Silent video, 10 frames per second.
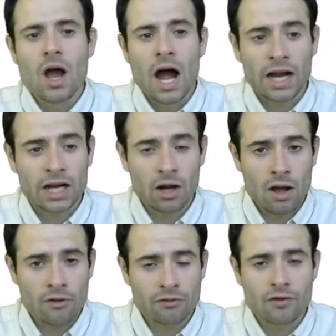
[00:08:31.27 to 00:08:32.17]

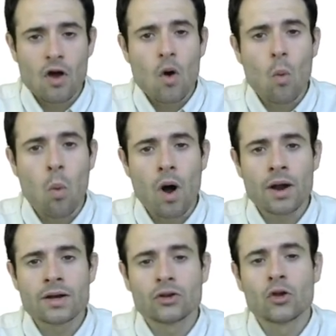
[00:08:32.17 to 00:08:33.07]
Arkeloff
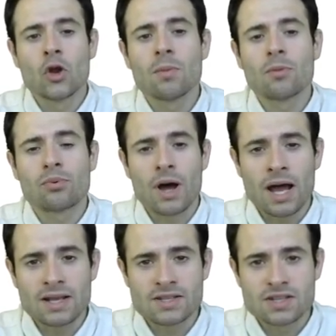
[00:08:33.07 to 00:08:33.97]
won the Nobel
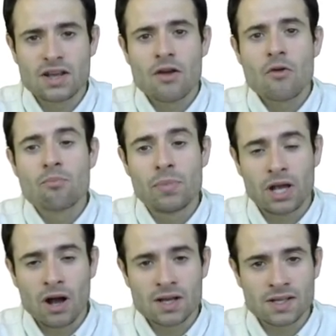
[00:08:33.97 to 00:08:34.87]
Prize
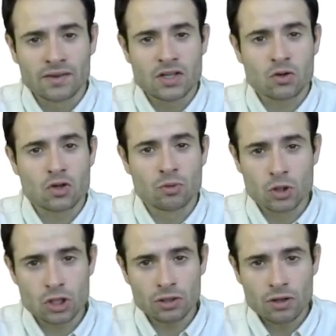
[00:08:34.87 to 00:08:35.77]
because of this
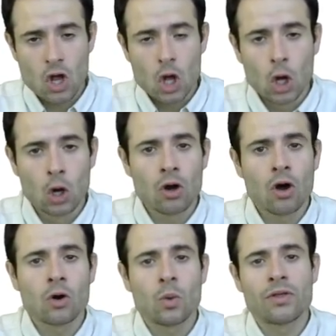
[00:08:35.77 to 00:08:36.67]
contribution,
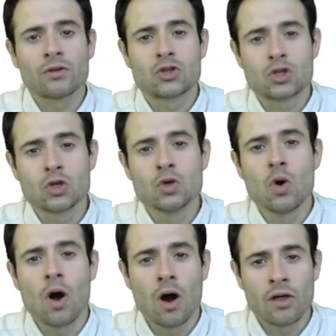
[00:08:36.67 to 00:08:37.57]
along with
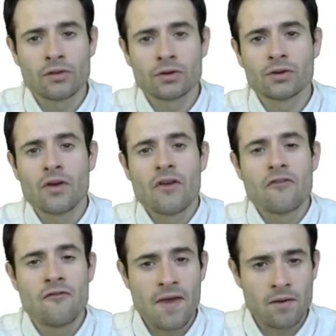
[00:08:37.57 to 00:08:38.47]
two other
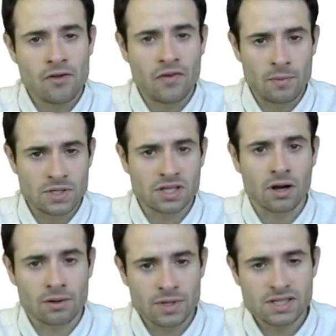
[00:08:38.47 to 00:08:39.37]
very famous
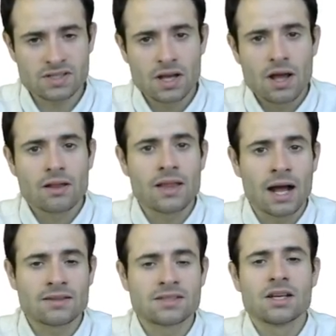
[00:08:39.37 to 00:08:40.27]
economists
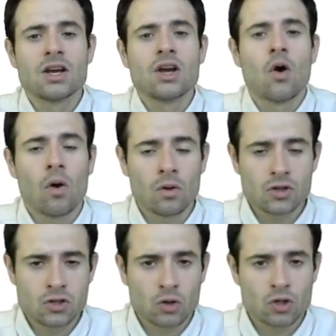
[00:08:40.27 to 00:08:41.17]
that
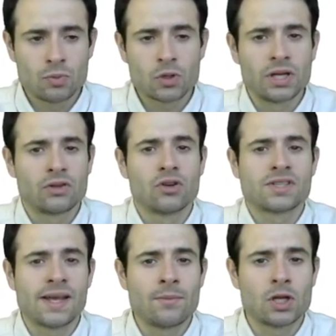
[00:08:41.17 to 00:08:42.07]
also contributed to the
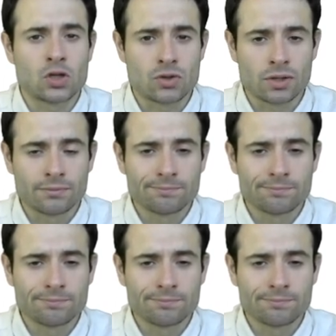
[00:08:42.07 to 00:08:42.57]
same literature.